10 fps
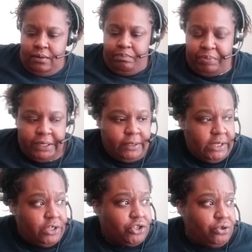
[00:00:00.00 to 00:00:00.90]
pick
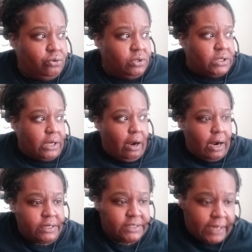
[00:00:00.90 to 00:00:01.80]
and choose the
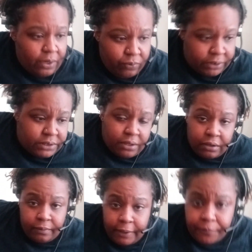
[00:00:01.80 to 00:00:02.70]
cards that I want to
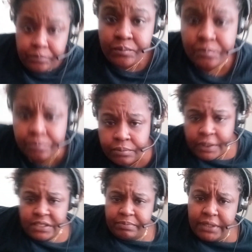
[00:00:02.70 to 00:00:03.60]
talk about.
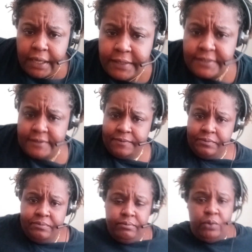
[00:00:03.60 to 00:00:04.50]
That's BS.
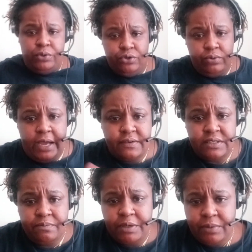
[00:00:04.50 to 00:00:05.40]
But we do have
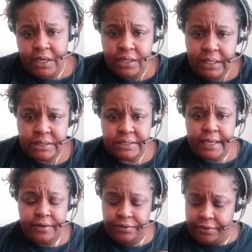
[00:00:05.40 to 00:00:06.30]
some people that does
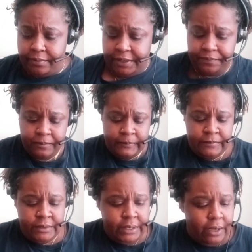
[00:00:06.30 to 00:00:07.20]
that, you know what I mean?
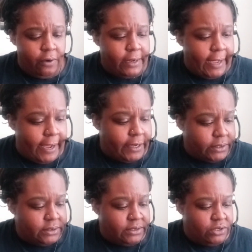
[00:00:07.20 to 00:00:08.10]
Okay,
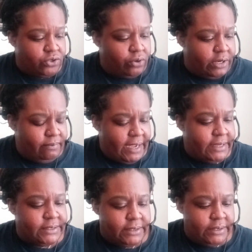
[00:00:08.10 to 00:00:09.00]
distorted
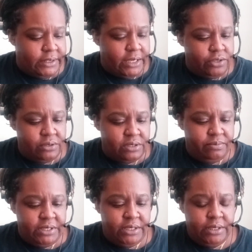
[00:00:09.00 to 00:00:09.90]
masculine that used to
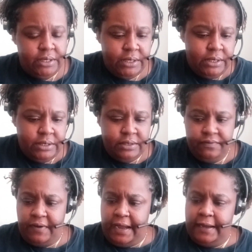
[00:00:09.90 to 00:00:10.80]
be
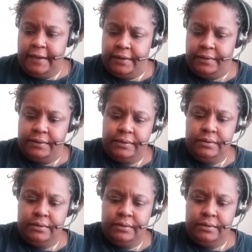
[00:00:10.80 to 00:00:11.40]
divine